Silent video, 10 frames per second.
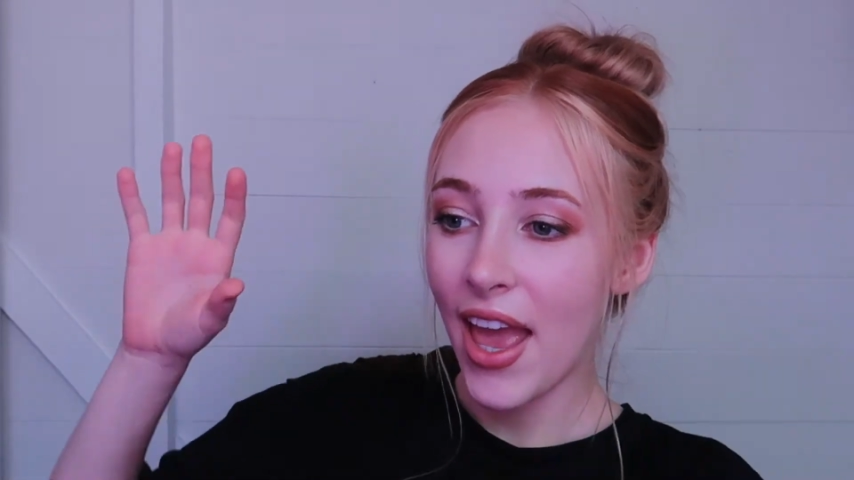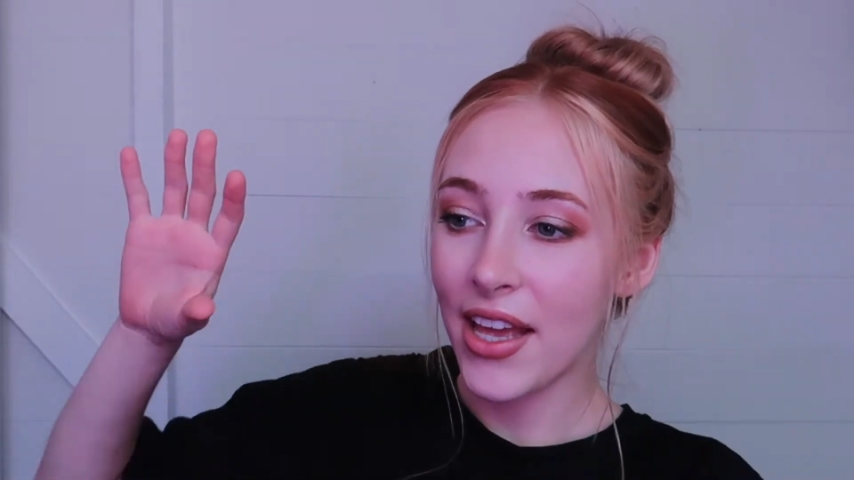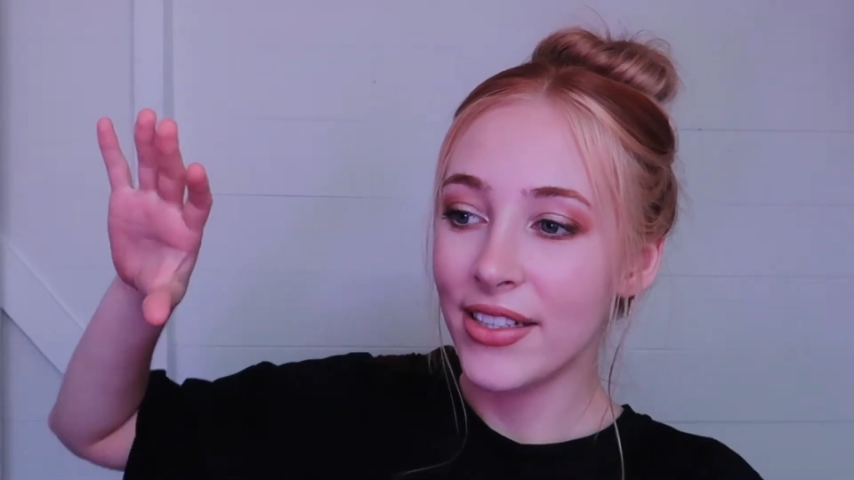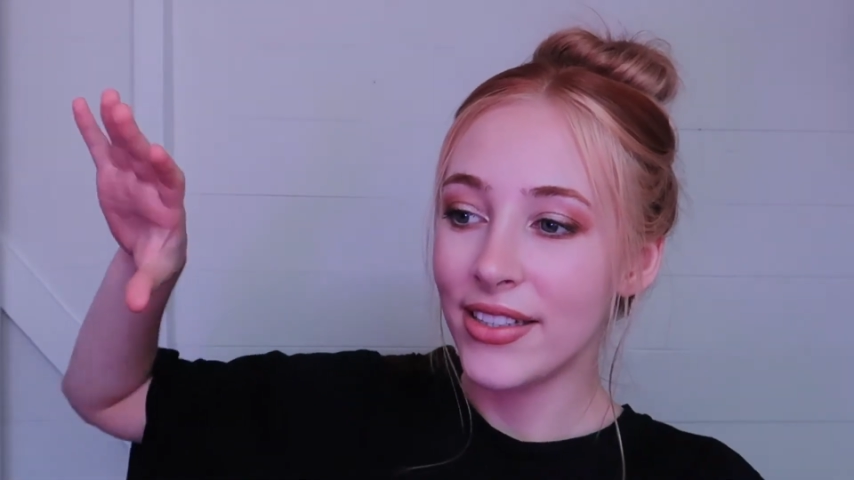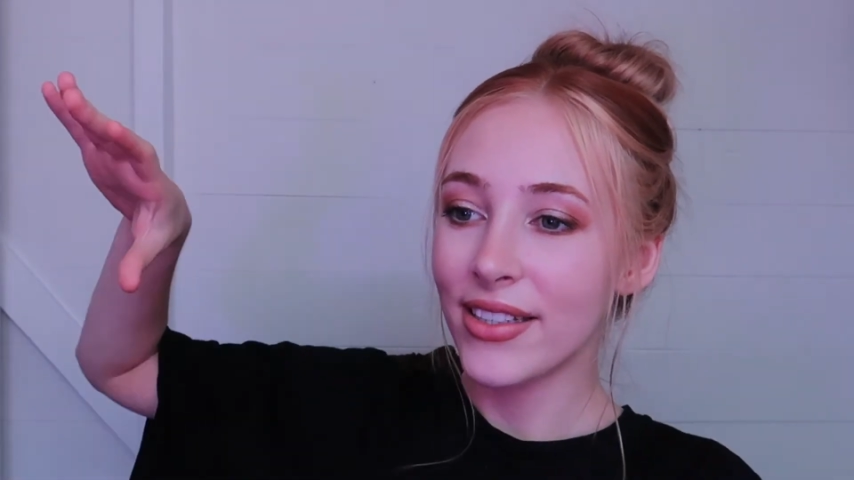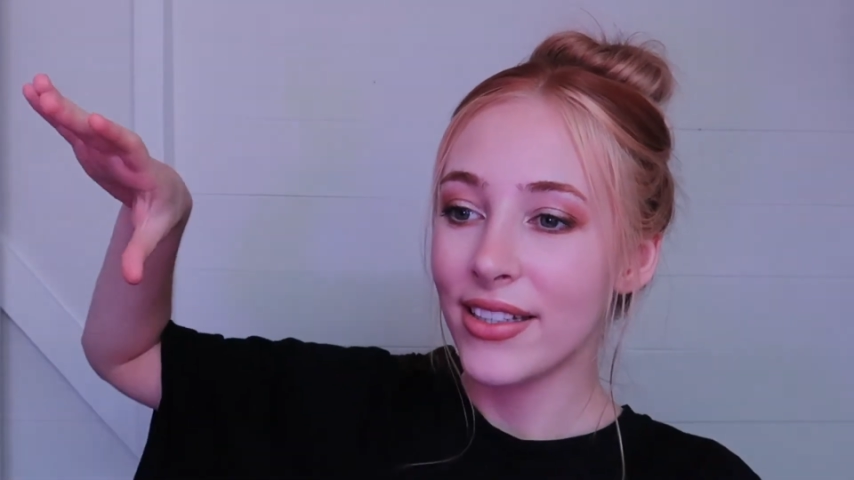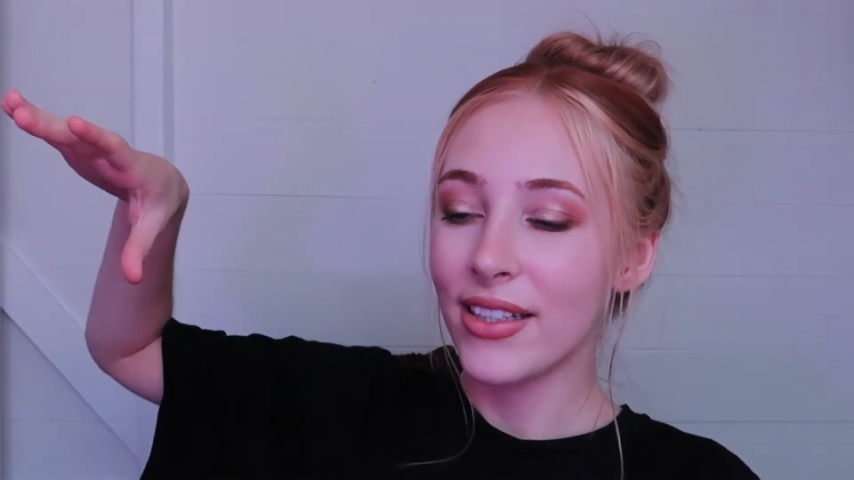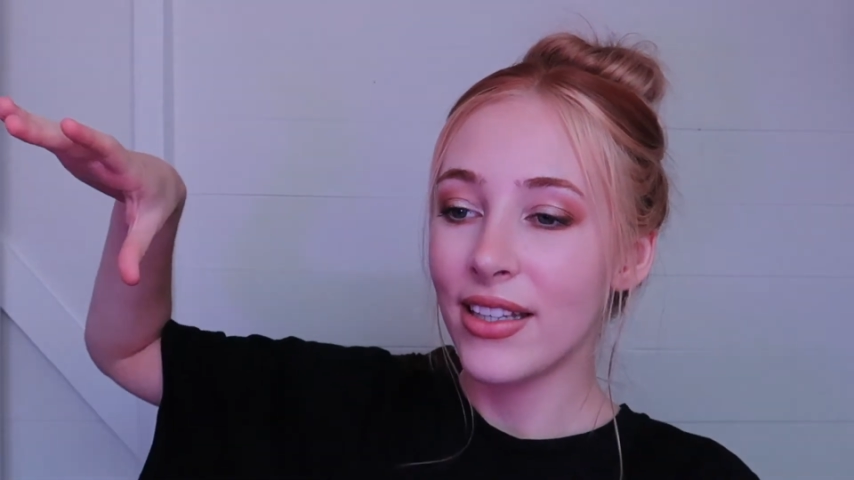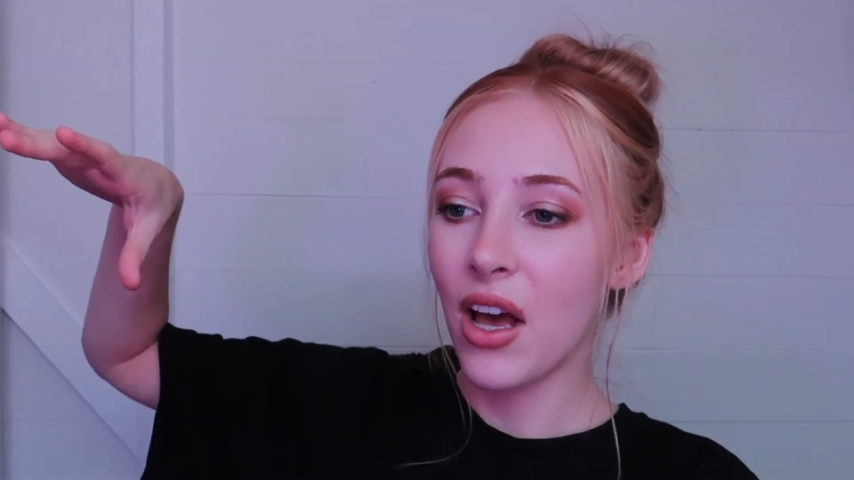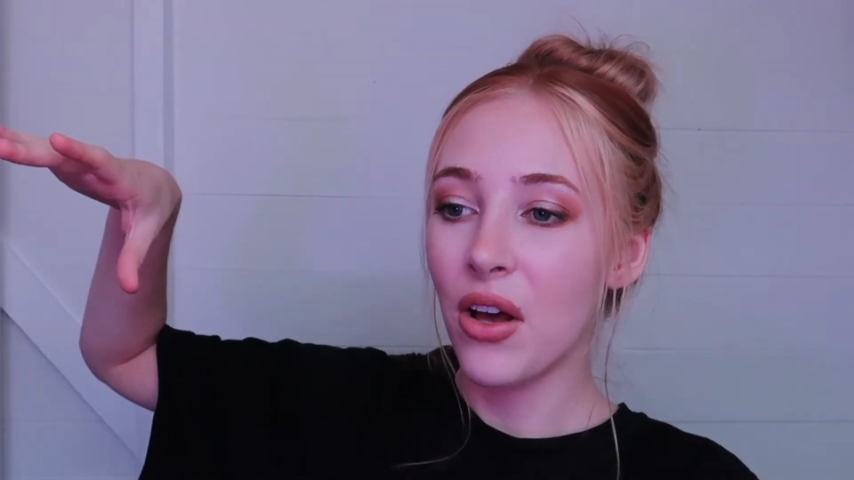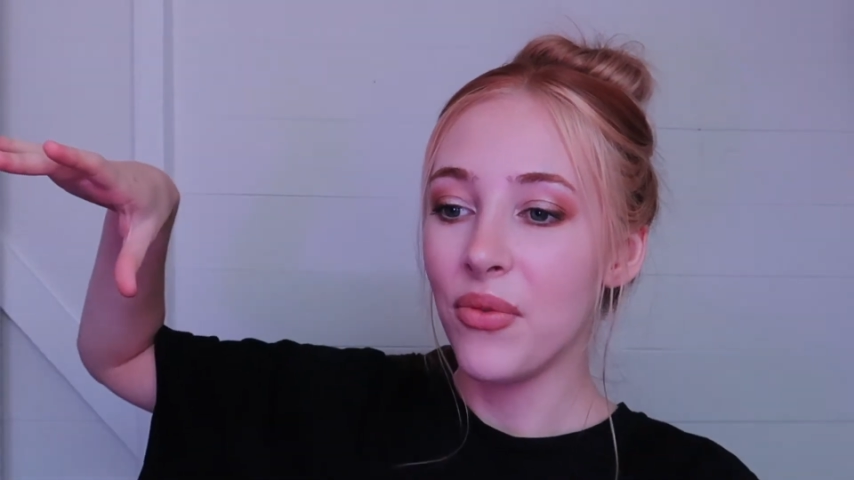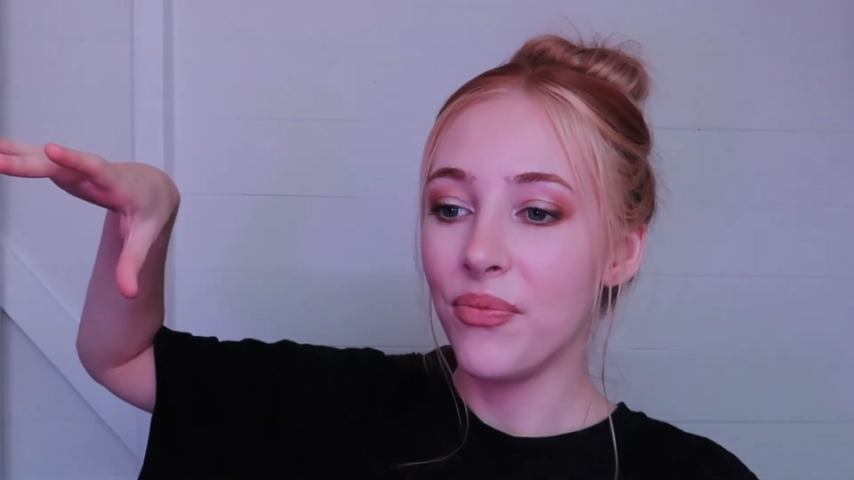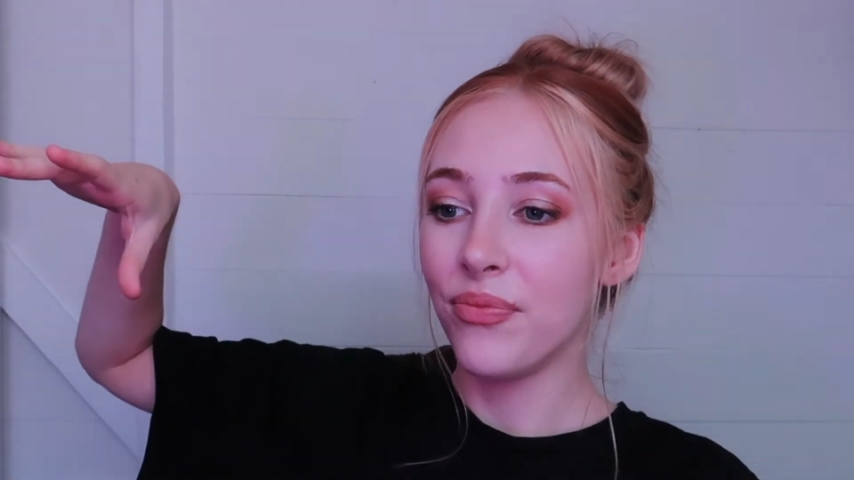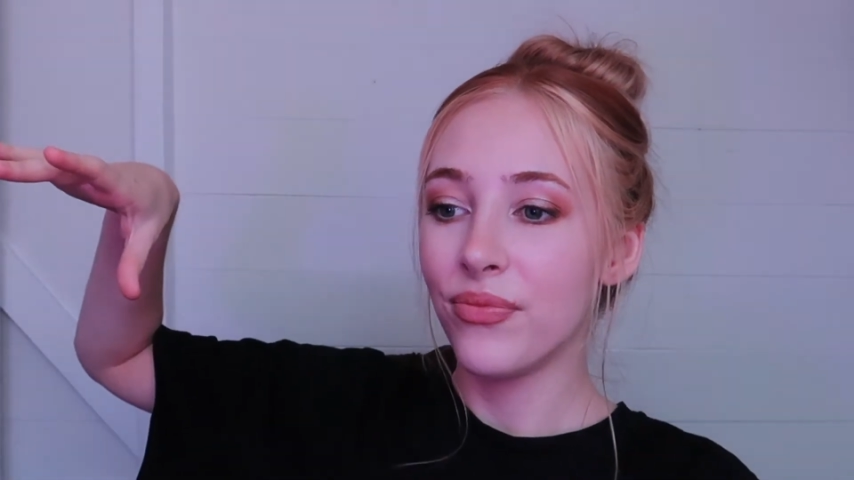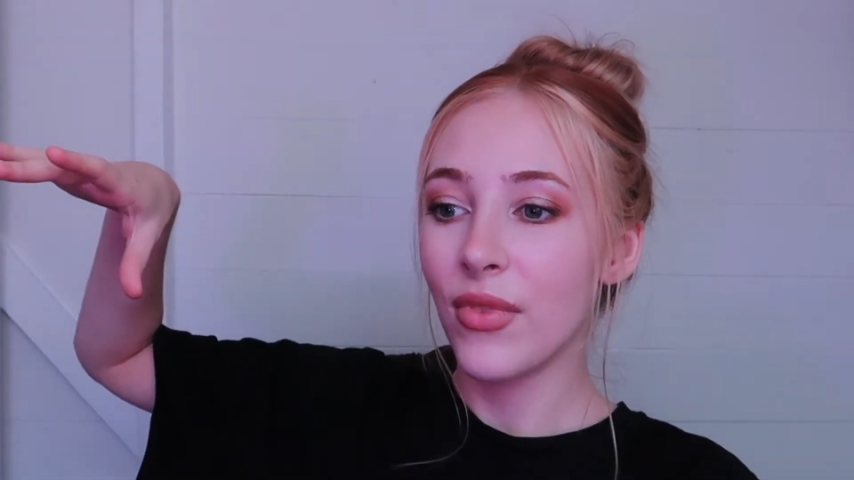And
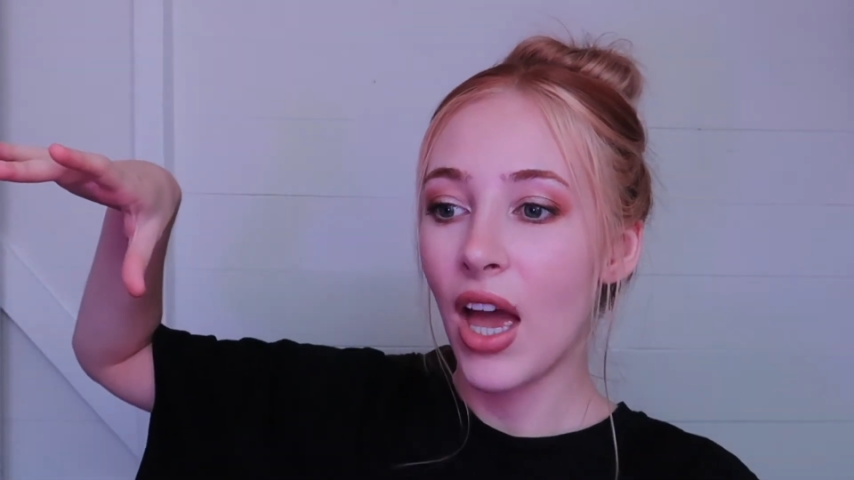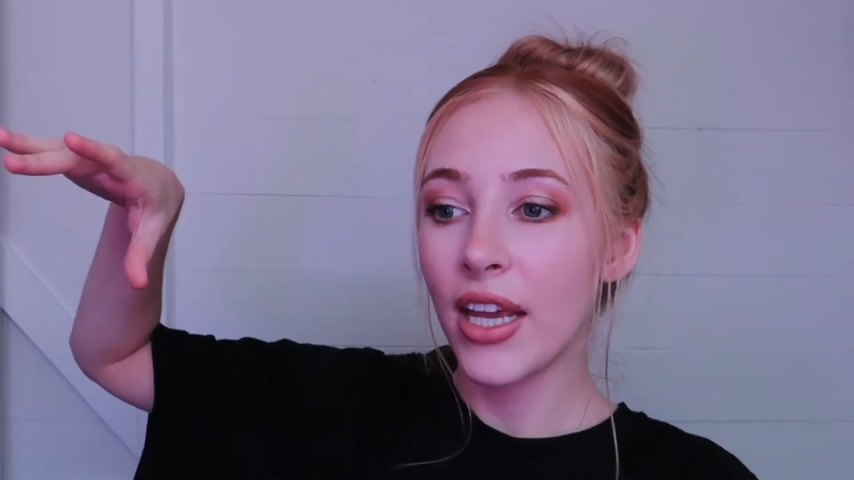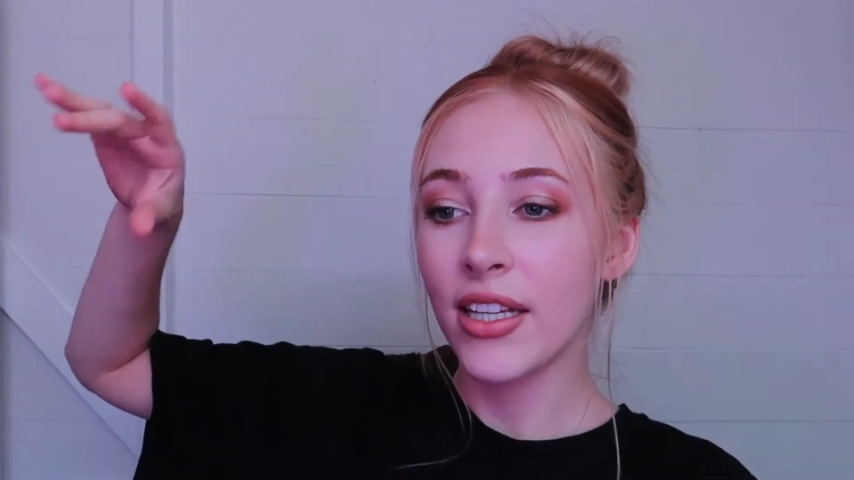I